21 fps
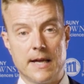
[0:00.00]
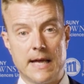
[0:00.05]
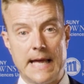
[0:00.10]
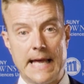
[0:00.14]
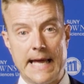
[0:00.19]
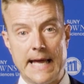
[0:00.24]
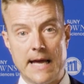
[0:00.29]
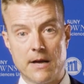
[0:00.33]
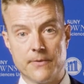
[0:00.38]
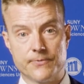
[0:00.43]

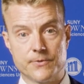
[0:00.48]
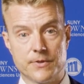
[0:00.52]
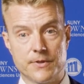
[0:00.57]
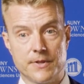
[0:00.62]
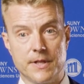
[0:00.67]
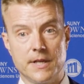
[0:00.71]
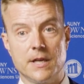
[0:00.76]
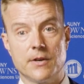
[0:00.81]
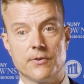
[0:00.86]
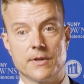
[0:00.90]
After
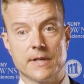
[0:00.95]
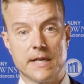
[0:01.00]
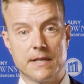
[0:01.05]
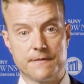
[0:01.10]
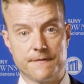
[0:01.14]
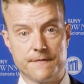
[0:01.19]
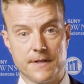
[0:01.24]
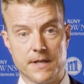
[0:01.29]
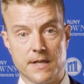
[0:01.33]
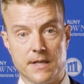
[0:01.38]
the hearing
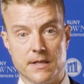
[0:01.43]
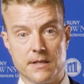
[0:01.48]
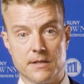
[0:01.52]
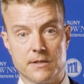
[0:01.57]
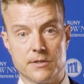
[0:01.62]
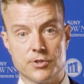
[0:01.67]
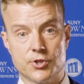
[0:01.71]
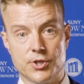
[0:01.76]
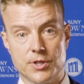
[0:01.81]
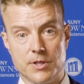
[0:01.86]
aid
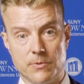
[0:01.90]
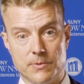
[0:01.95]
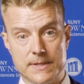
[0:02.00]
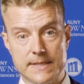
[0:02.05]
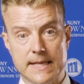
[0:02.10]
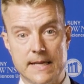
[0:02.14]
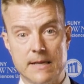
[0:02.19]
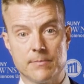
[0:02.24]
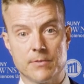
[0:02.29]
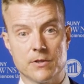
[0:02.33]
fitting, she
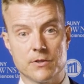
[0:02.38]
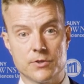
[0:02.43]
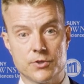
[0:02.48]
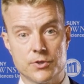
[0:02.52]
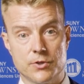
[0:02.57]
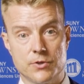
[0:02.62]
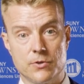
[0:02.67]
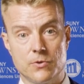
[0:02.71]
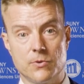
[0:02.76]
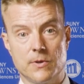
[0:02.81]
was able
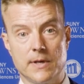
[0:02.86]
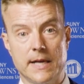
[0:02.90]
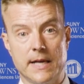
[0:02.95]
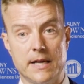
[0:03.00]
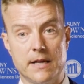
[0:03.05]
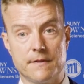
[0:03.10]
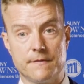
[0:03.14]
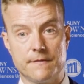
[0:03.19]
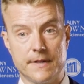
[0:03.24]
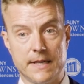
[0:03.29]
to
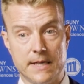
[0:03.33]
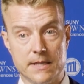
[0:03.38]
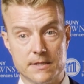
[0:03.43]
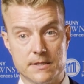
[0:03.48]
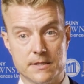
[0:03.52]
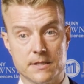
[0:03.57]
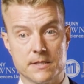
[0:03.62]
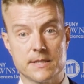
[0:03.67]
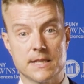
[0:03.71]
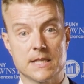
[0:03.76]
have a
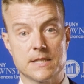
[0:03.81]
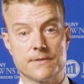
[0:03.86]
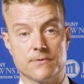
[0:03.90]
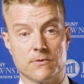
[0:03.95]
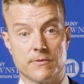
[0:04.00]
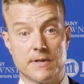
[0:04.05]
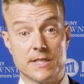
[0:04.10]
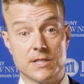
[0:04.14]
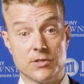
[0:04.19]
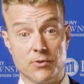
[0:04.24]

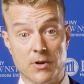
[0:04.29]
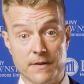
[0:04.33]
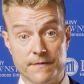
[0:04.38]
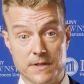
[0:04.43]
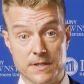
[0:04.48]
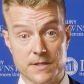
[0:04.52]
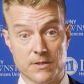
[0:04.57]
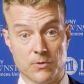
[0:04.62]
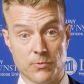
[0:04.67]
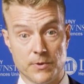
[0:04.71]
successful restaurant
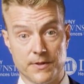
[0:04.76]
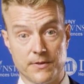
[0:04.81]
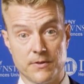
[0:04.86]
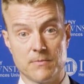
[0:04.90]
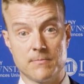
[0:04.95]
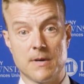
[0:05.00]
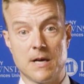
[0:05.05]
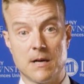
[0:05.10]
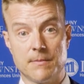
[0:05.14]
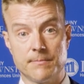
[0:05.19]
visit with
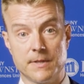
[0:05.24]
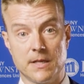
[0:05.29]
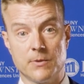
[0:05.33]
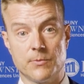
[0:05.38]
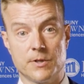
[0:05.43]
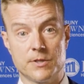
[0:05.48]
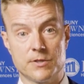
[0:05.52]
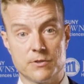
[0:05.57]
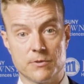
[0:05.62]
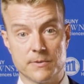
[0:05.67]
her mom. They
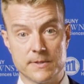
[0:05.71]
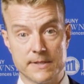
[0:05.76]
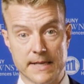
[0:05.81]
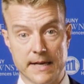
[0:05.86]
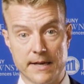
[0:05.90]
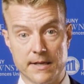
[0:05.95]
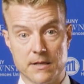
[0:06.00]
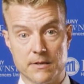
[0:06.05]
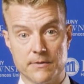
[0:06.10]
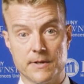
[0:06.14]
went to a
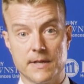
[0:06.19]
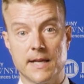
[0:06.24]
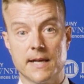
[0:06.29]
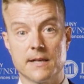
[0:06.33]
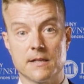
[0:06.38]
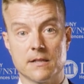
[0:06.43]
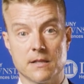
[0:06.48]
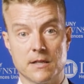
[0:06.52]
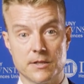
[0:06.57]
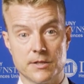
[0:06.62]
diner and
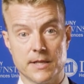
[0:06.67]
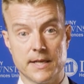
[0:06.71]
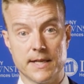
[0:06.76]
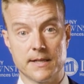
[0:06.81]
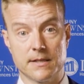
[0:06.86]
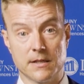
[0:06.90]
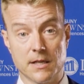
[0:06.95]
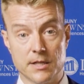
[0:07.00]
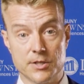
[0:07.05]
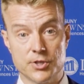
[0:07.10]

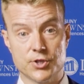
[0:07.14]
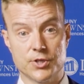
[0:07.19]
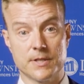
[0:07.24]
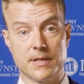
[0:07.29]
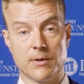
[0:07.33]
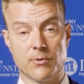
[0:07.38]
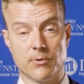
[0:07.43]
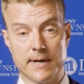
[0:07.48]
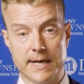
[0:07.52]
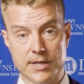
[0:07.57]
had lunch, and
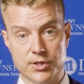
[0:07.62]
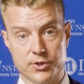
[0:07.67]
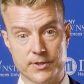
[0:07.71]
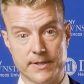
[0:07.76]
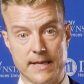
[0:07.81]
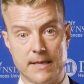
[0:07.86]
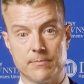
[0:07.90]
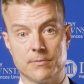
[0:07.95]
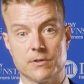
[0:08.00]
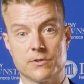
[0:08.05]
they were
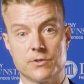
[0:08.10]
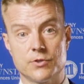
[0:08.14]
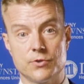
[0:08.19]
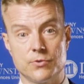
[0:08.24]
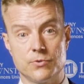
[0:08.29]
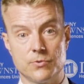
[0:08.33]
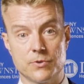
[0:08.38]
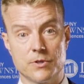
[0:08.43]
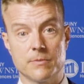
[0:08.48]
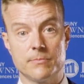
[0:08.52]
actually able
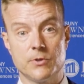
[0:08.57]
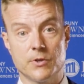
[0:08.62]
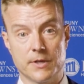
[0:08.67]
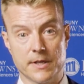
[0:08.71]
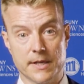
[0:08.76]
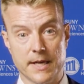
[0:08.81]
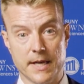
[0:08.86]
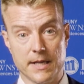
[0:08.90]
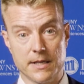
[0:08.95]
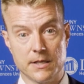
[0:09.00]
to
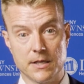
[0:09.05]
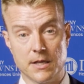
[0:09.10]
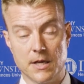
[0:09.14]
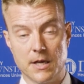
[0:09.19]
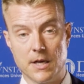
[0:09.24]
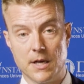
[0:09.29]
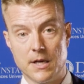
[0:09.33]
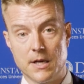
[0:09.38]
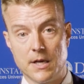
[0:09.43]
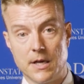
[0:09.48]
communicate
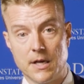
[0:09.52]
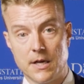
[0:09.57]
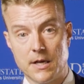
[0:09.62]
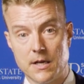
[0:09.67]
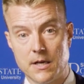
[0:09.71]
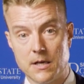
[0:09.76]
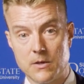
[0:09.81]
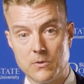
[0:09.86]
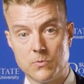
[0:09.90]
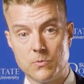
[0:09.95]

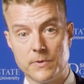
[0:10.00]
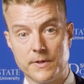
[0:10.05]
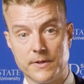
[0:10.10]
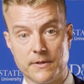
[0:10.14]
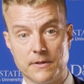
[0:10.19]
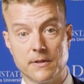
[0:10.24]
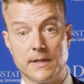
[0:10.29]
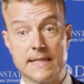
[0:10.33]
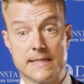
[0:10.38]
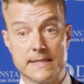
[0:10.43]

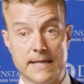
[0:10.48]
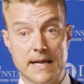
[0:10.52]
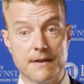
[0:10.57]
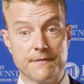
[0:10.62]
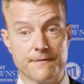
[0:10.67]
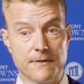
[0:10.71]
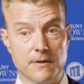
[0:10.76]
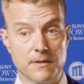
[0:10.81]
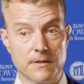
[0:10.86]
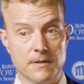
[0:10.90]
with less
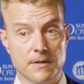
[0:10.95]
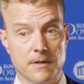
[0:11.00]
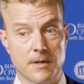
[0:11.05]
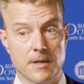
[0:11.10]
effort.